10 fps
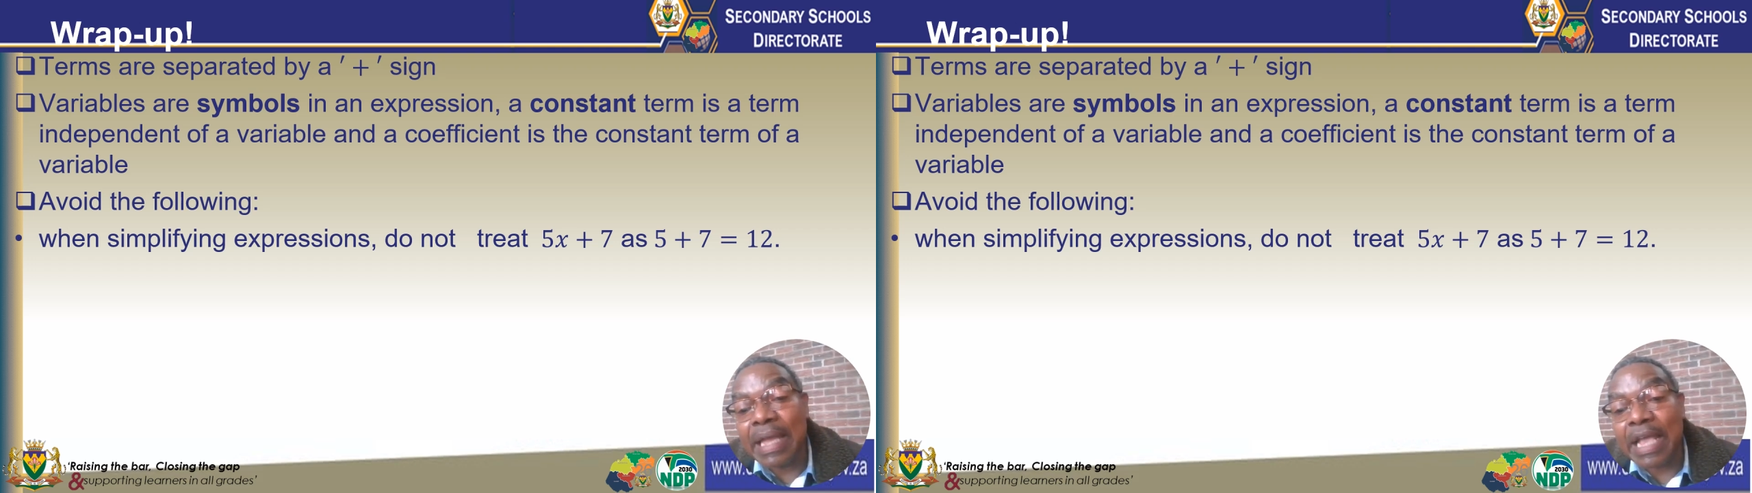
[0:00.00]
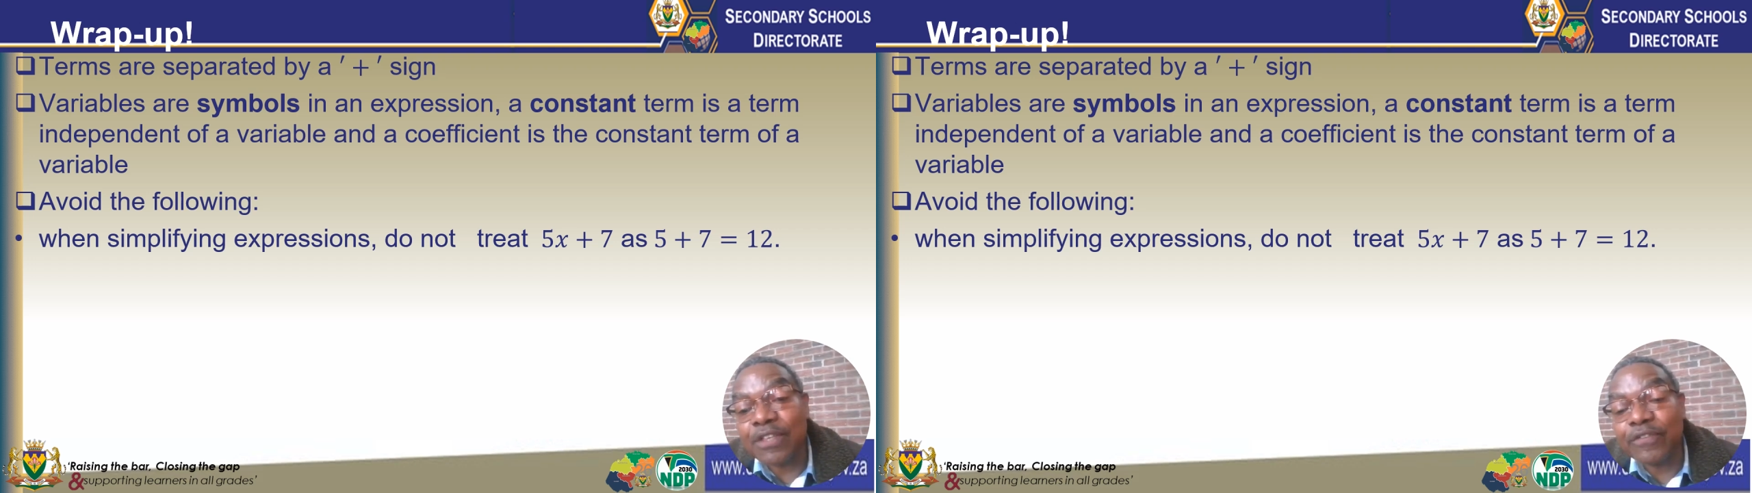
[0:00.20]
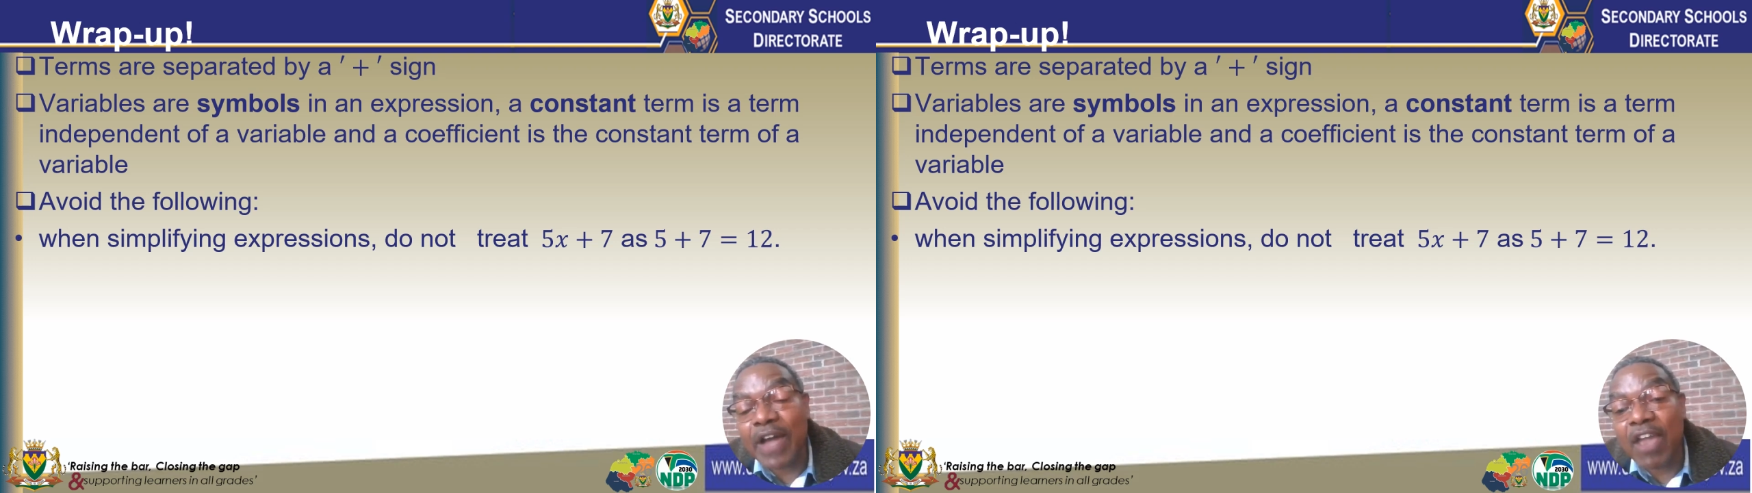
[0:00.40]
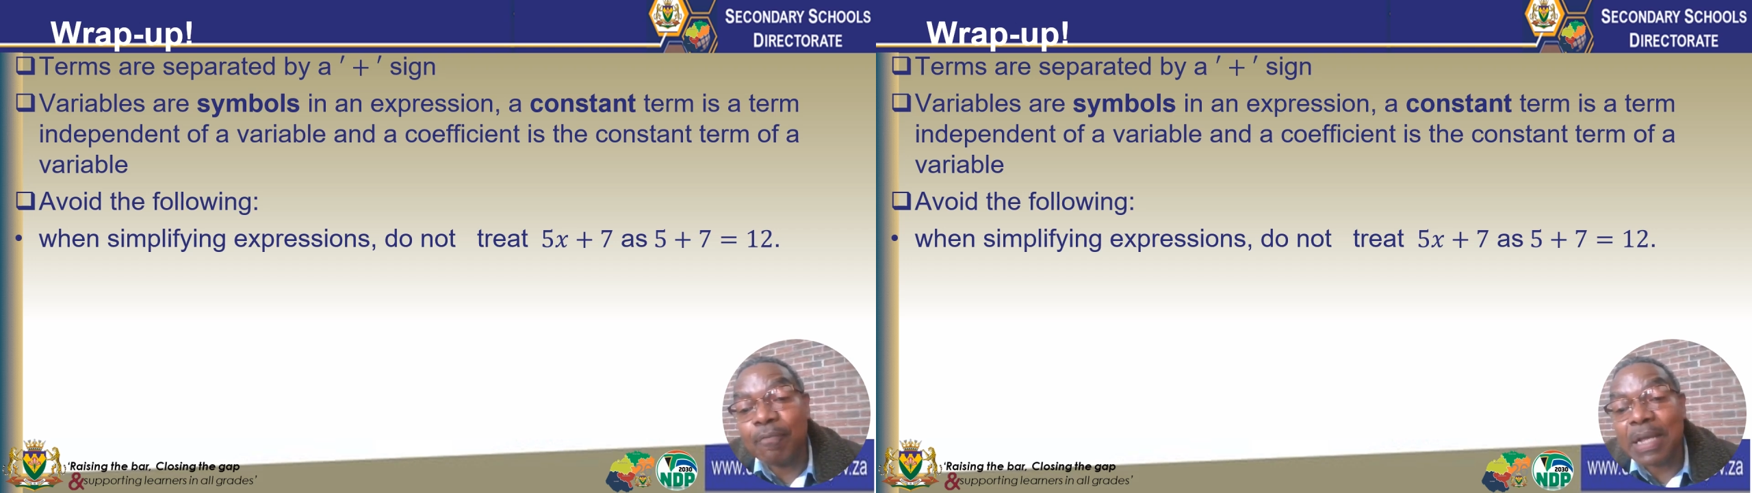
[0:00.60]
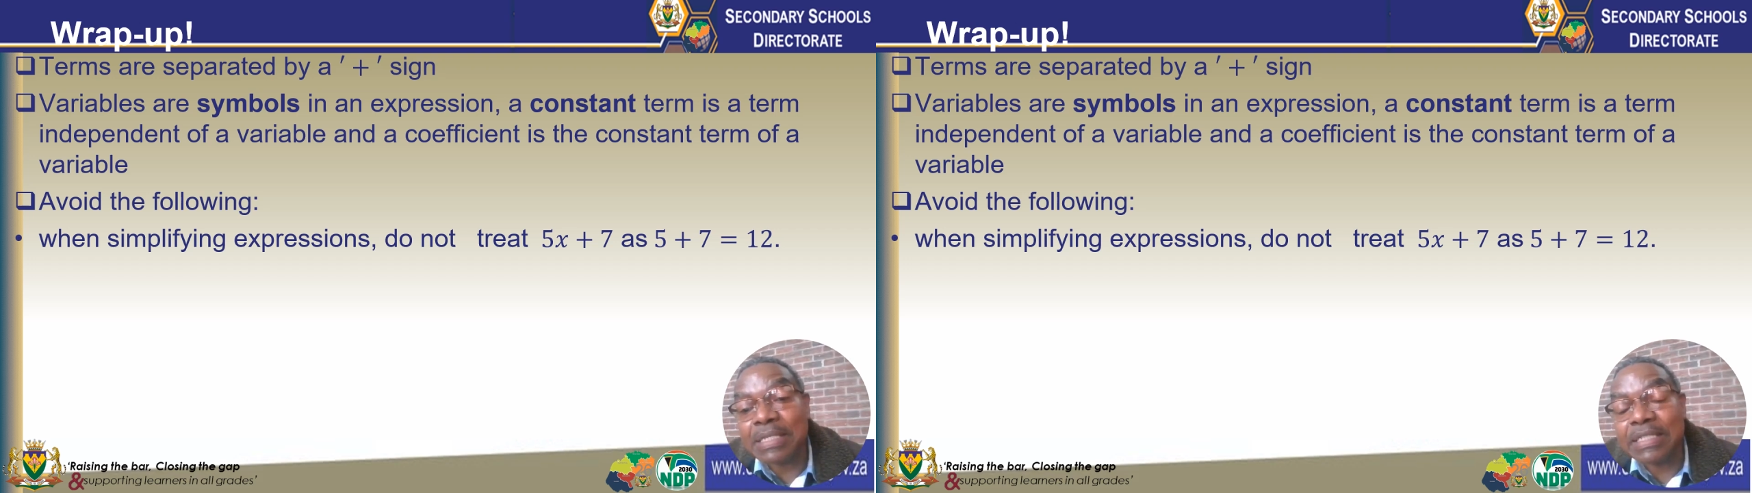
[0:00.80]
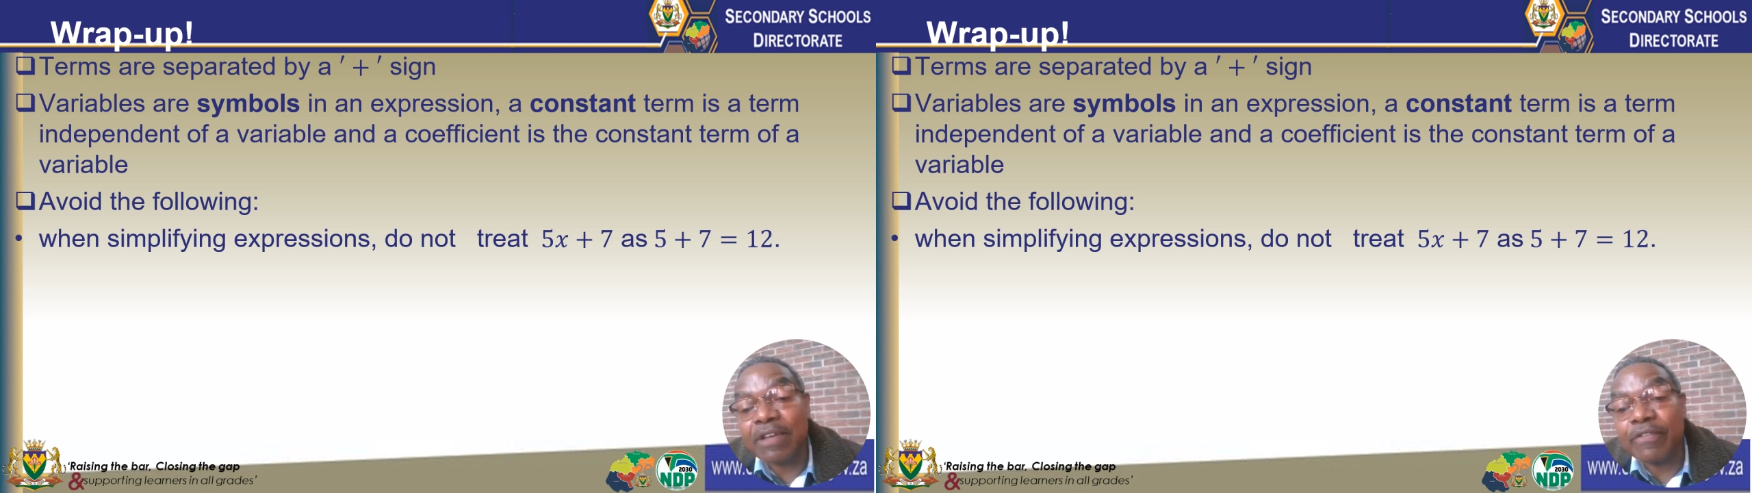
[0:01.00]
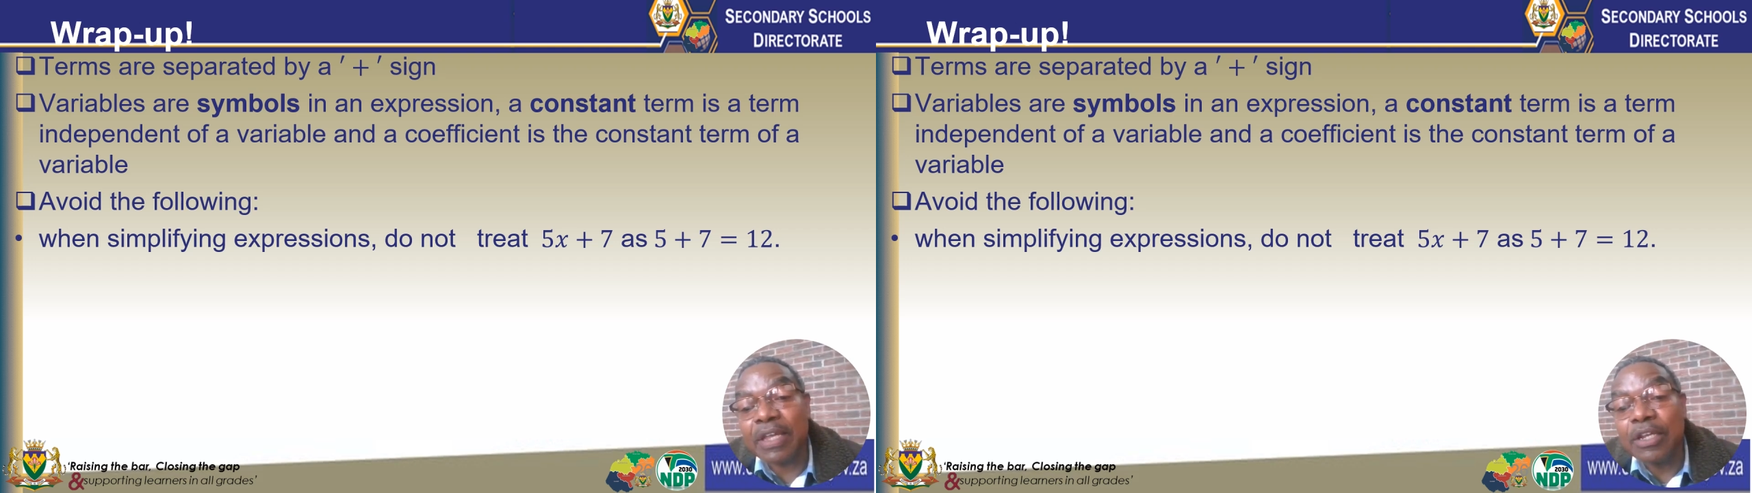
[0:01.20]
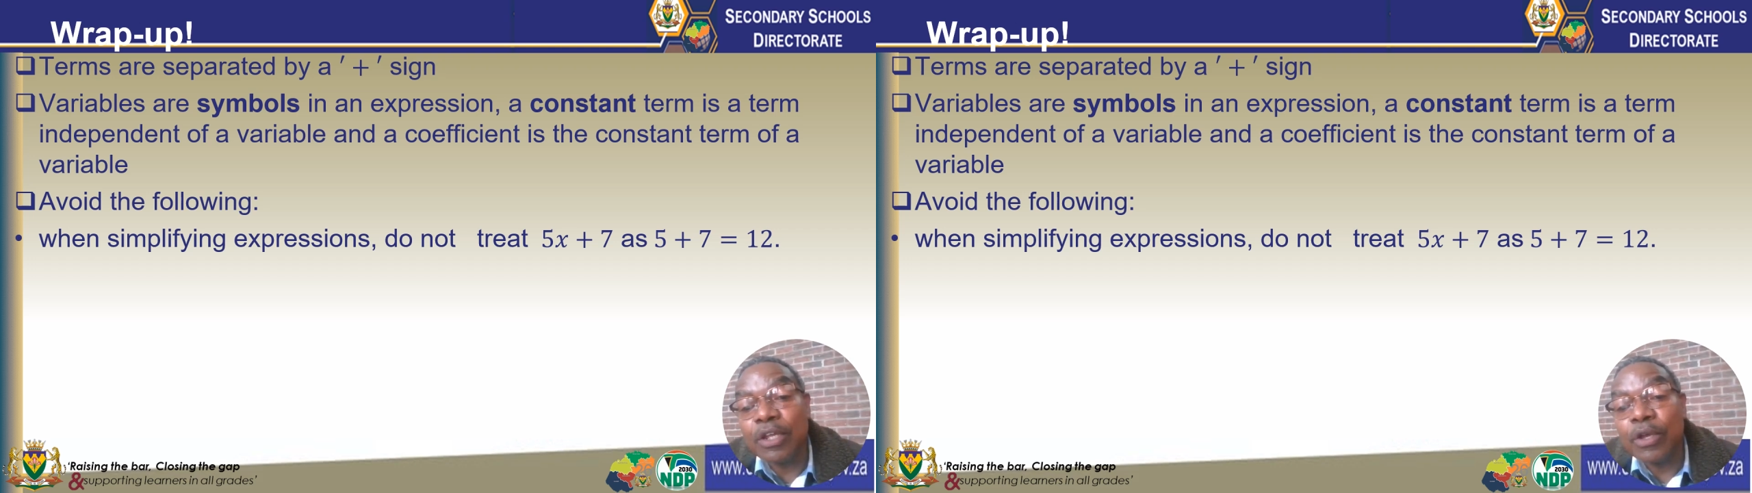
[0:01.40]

as 5 plus 7,